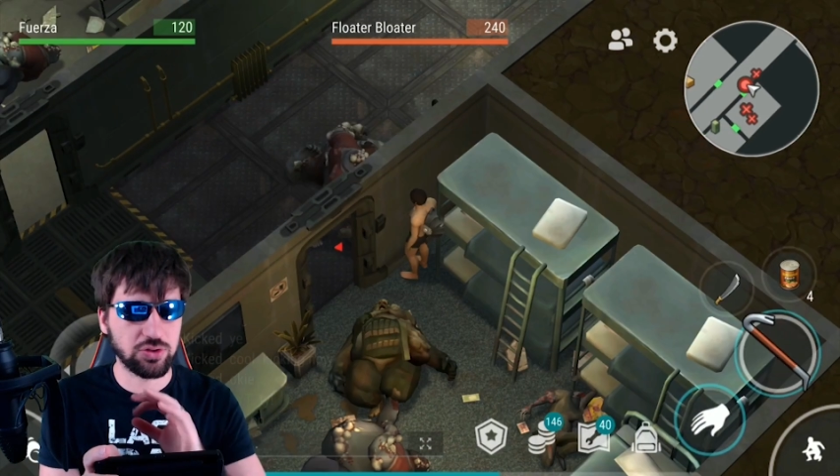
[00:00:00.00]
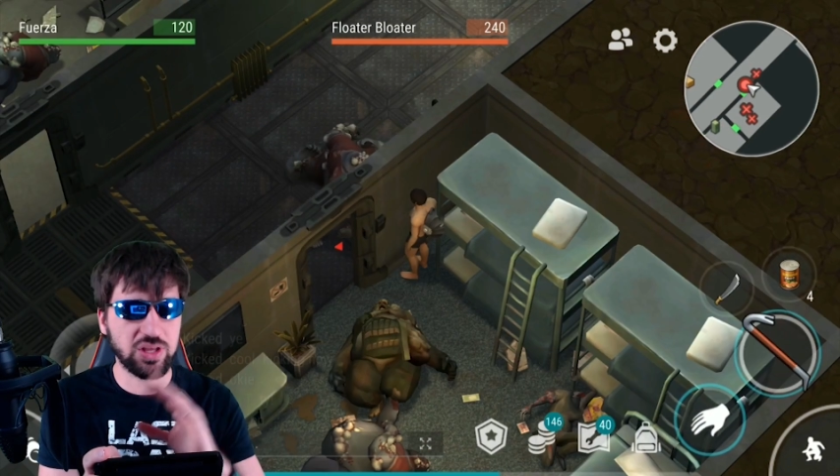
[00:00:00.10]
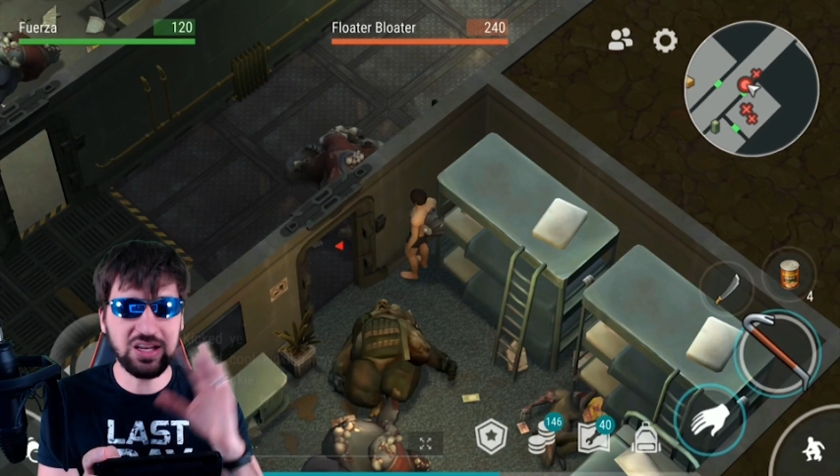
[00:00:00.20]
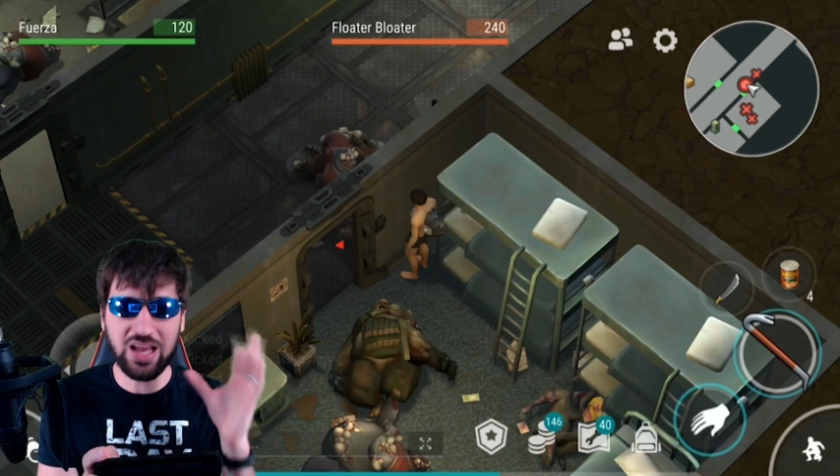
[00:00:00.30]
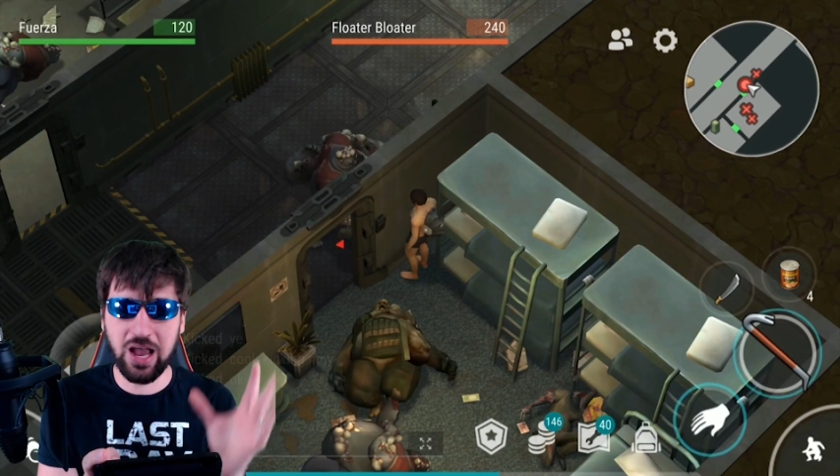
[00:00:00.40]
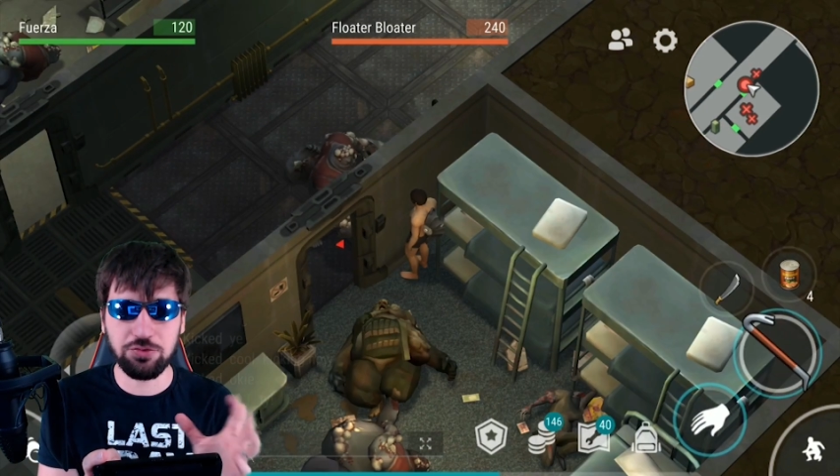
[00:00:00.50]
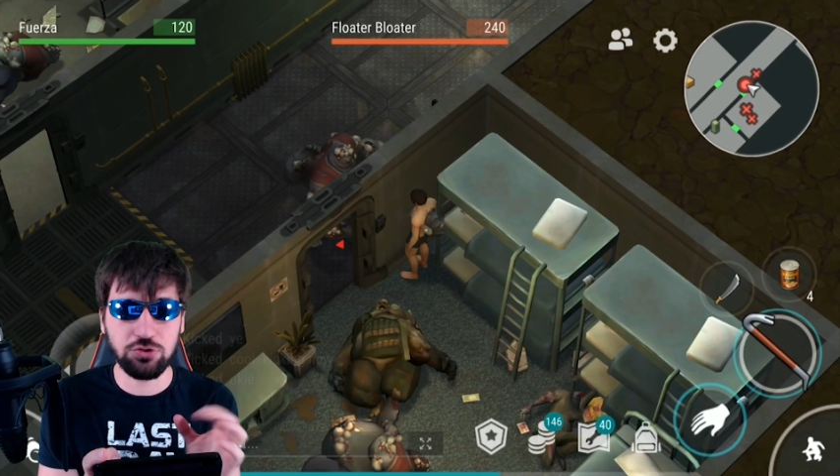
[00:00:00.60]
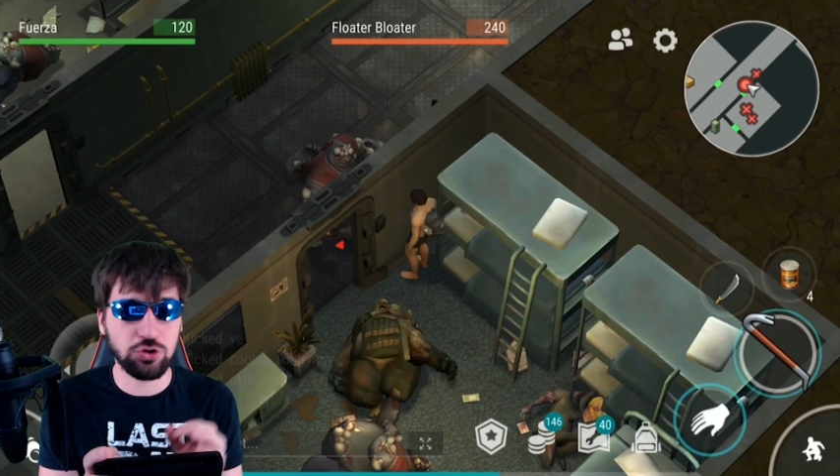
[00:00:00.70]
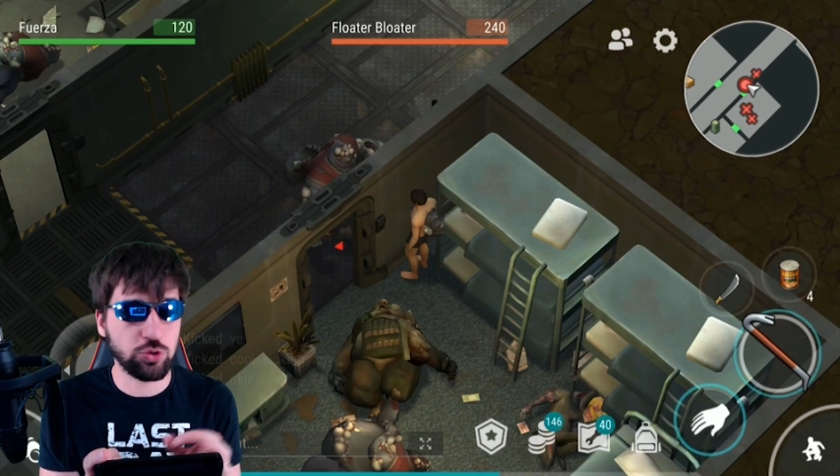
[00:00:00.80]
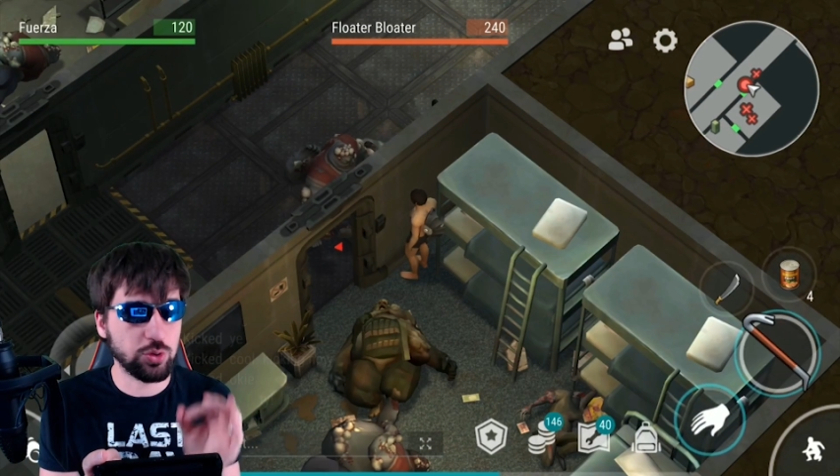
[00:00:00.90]
Then
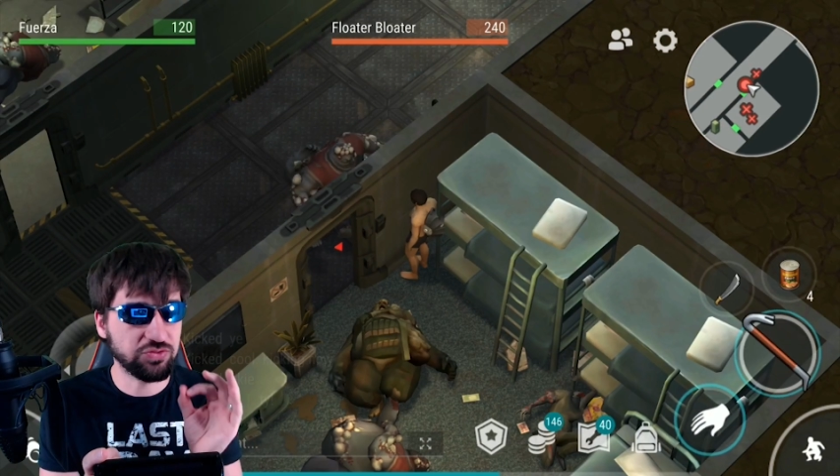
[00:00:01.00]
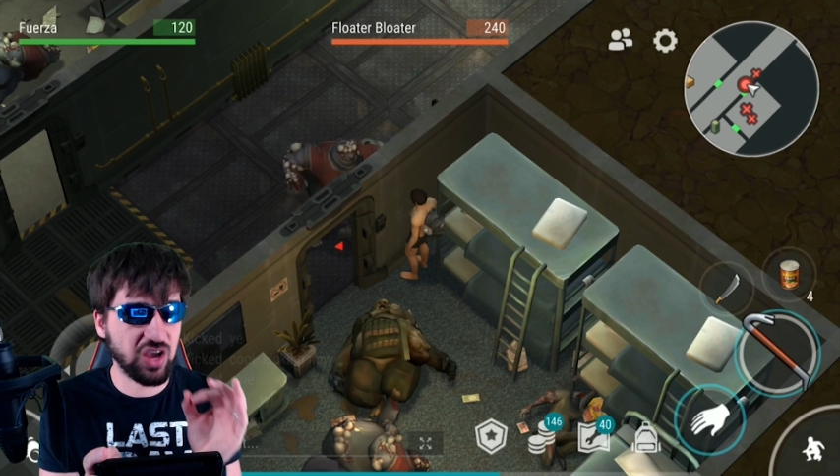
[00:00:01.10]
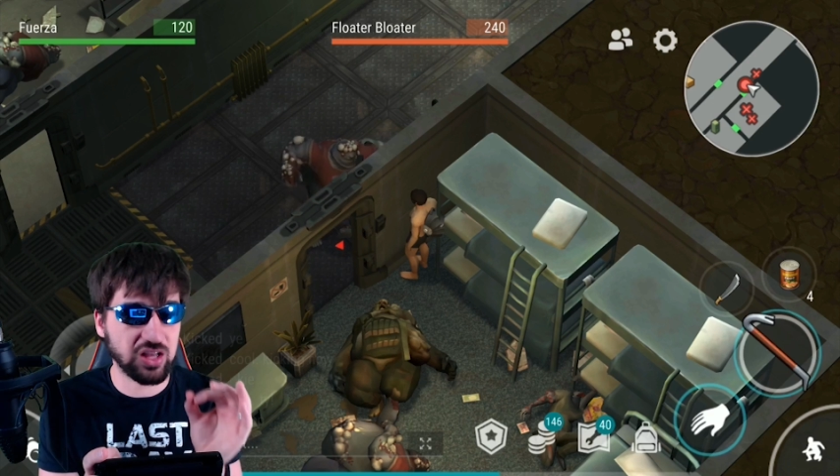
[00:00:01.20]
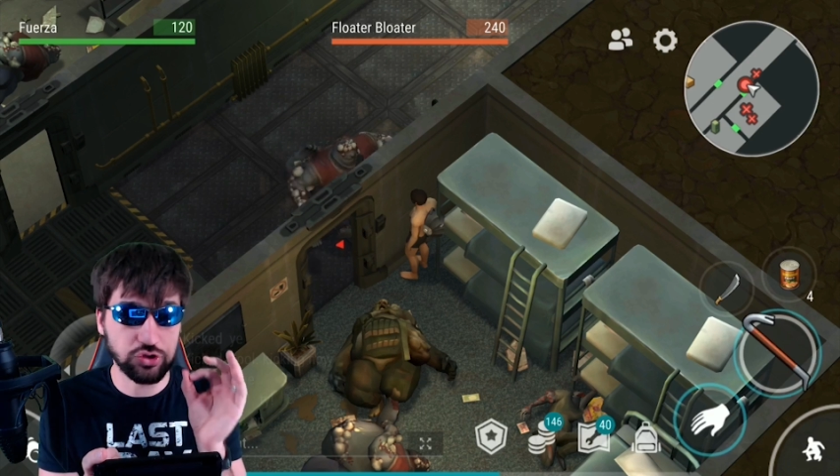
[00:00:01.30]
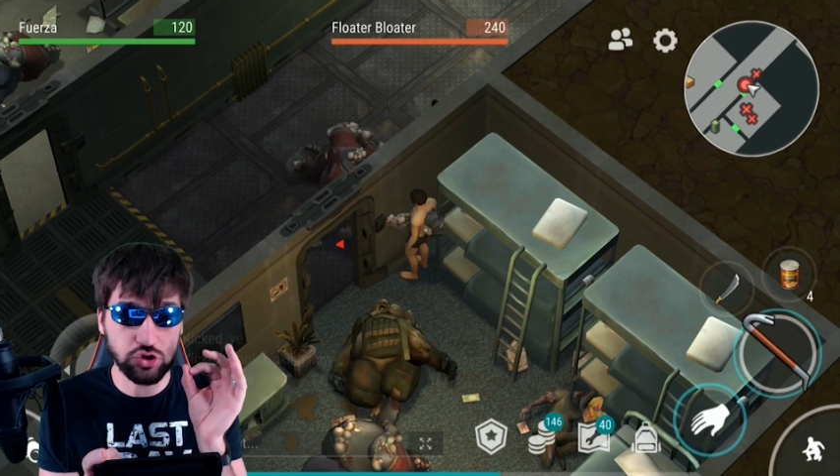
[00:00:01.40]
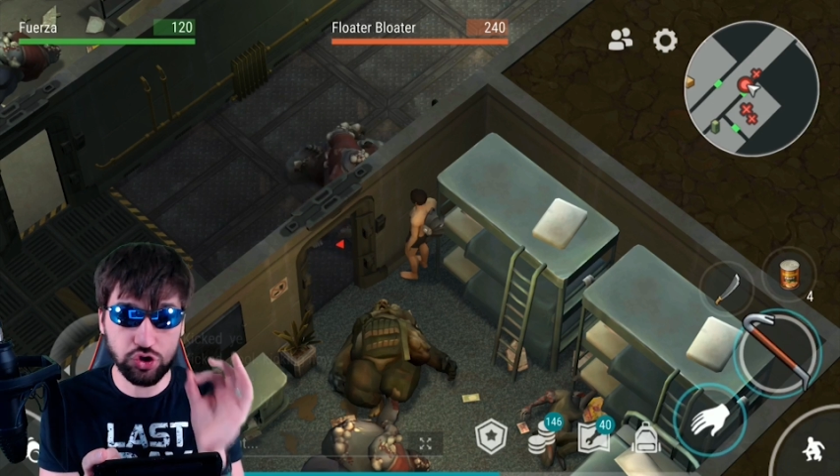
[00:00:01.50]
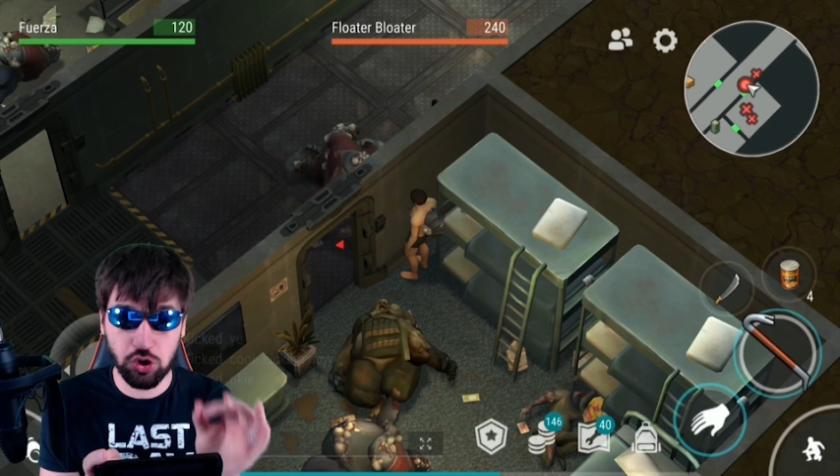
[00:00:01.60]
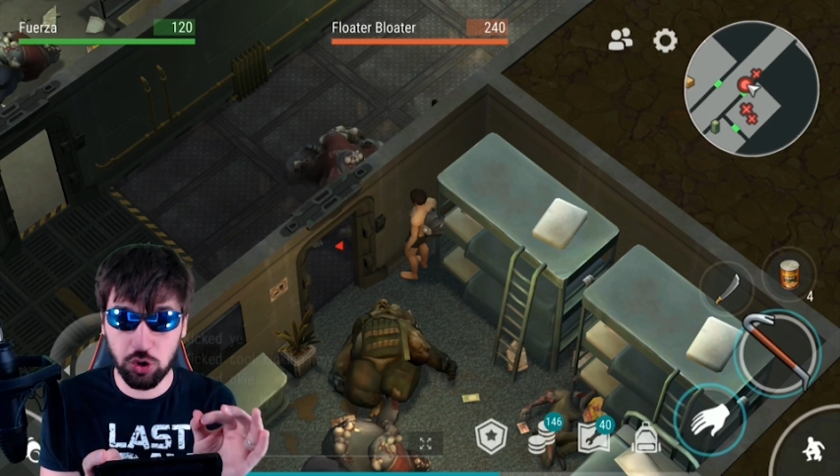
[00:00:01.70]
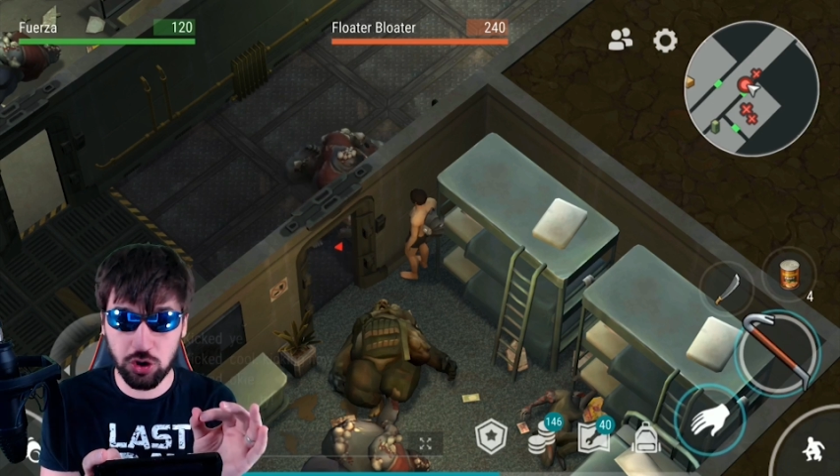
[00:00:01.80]
after you have gotten so